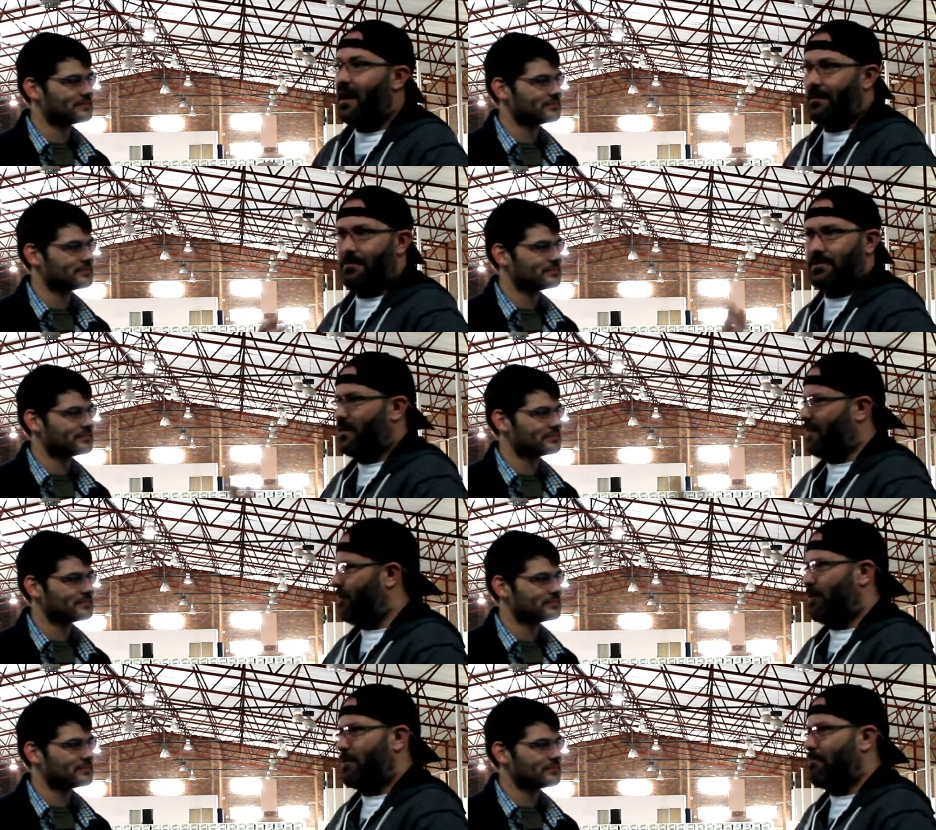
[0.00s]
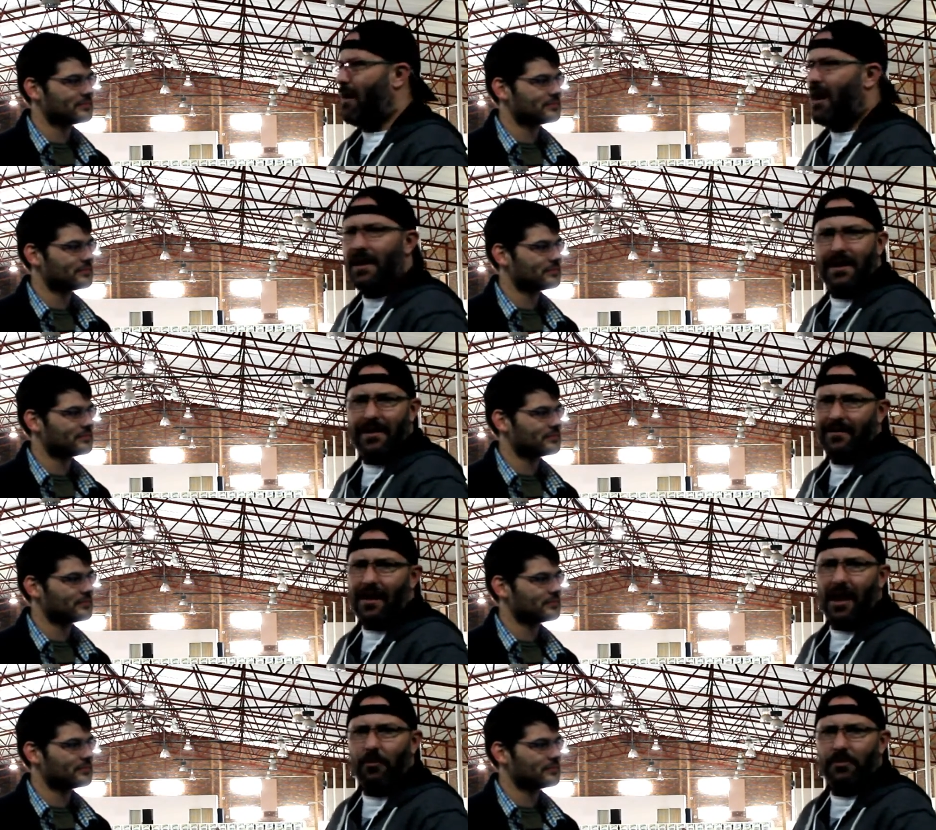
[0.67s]
Speaker 1: I'm sure they wouldn't
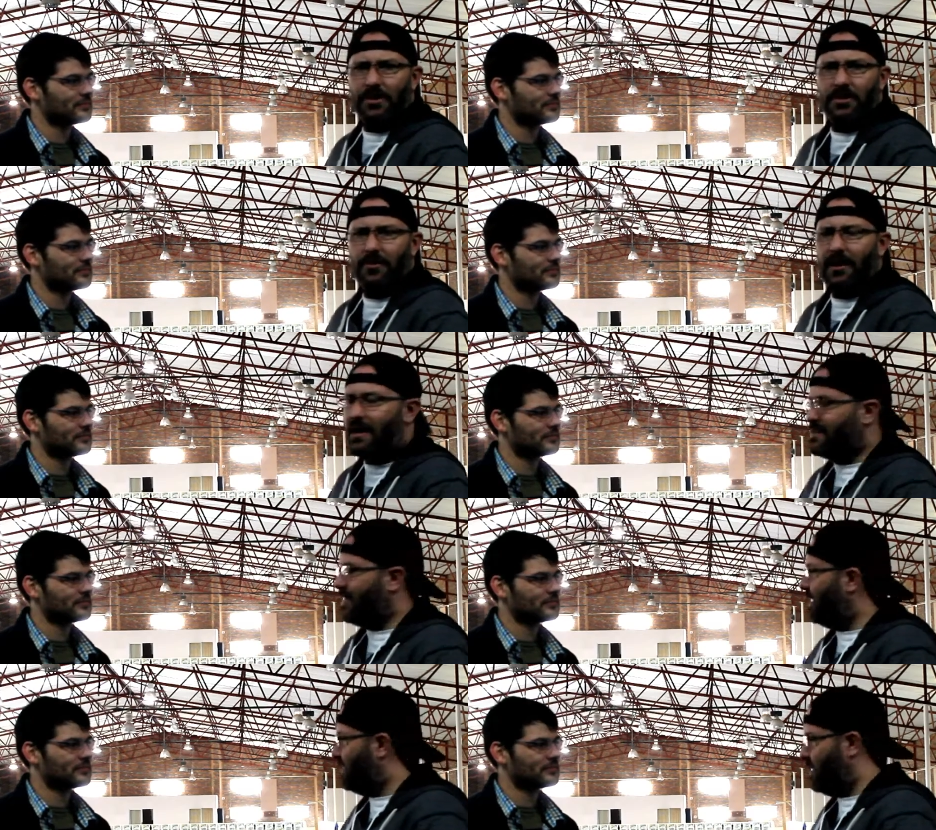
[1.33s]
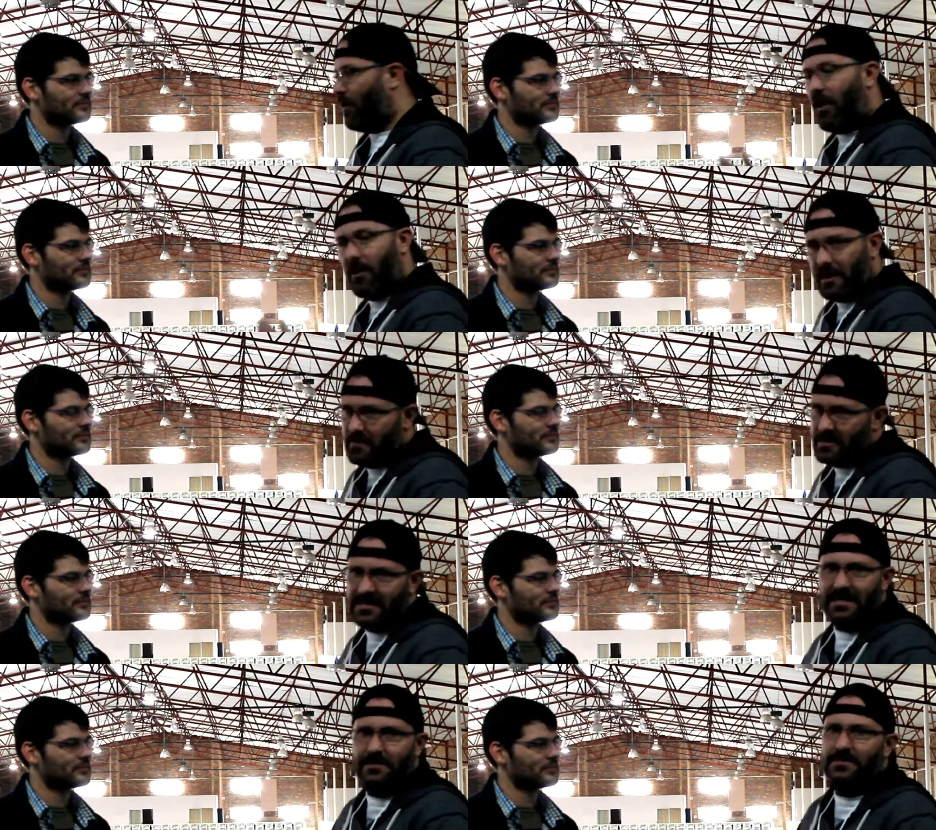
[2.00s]
mind helping you guys out. There are going to
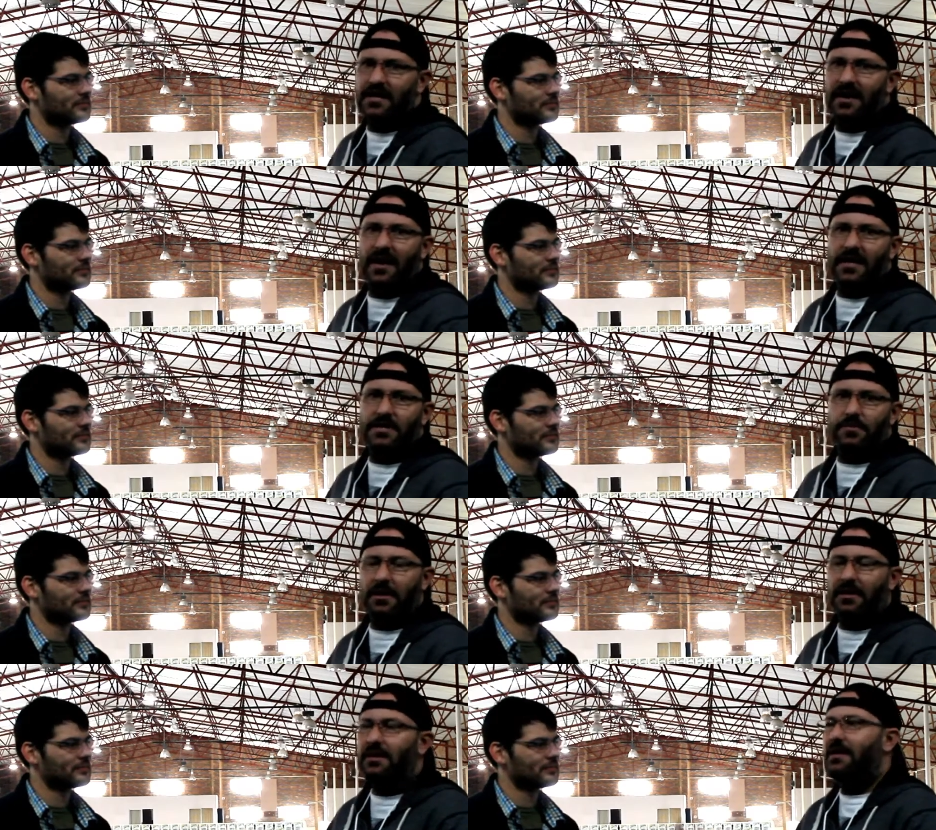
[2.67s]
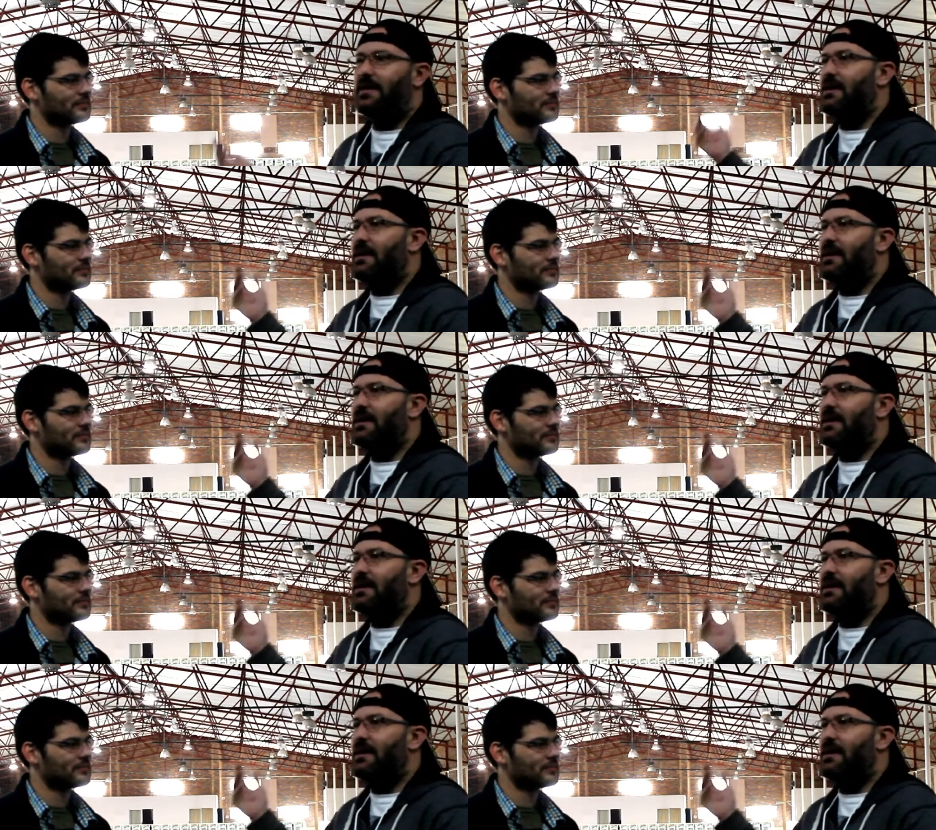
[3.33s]
be teams here as well.